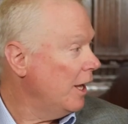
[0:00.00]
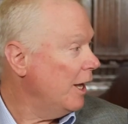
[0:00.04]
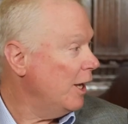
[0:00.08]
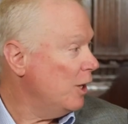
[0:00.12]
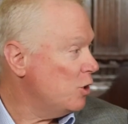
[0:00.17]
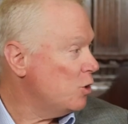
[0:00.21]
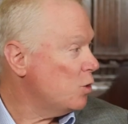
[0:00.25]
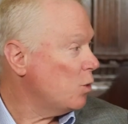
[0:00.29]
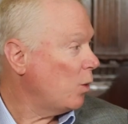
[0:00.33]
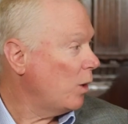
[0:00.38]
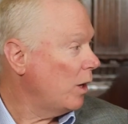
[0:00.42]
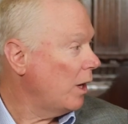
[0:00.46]

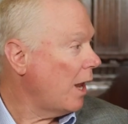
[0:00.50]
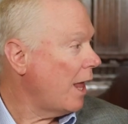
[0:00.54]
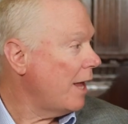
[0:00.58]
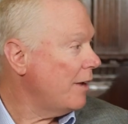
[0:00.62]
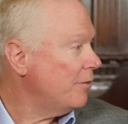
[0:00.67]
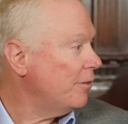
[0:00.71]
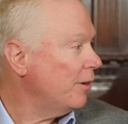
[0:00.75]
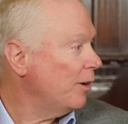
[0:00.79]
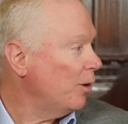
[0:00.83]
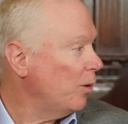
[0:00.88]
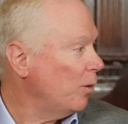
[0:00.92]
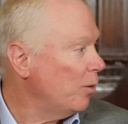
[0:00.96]
enjoy
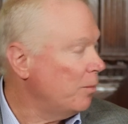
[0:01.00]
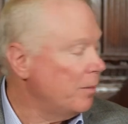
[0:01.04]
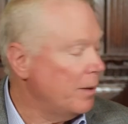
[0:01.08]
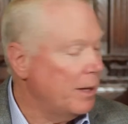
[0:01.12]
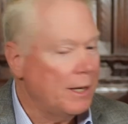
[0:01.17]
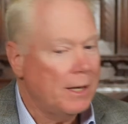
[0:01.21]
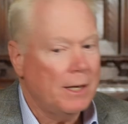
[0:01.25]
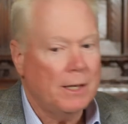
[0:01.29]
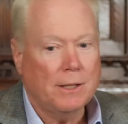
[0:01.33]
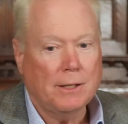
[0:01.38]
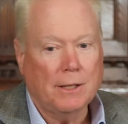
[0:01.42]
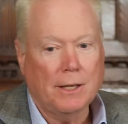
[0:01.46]
life a little
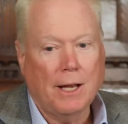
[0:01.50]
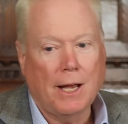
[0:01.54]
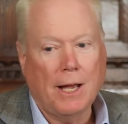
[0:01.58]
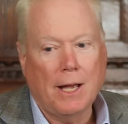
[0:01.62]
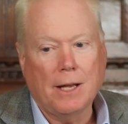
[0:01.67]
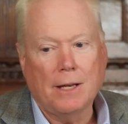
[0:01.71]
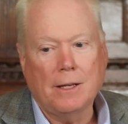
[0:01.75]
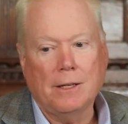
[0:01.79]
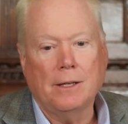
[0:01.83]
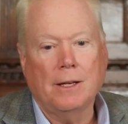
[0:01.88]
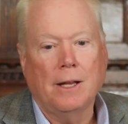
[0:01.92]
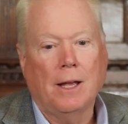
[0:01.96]
bit, and
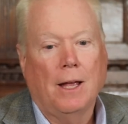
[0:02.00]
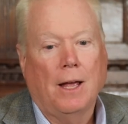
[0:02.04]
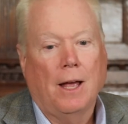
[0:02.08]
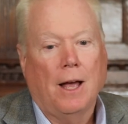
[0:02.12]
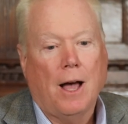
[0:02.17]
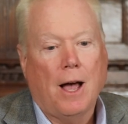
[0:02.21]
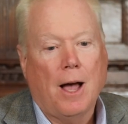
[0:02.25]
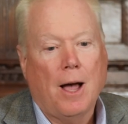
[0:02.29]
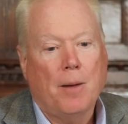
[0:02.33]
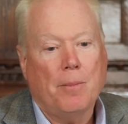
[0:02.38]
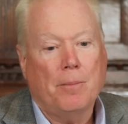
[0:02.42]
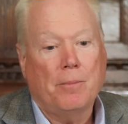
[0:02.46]
and
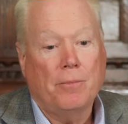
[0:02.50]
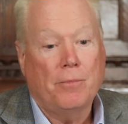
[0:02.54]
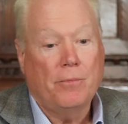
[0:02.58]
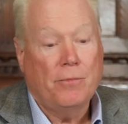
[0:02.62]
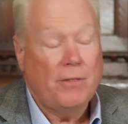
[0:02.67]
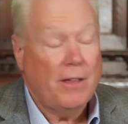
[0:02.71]
um,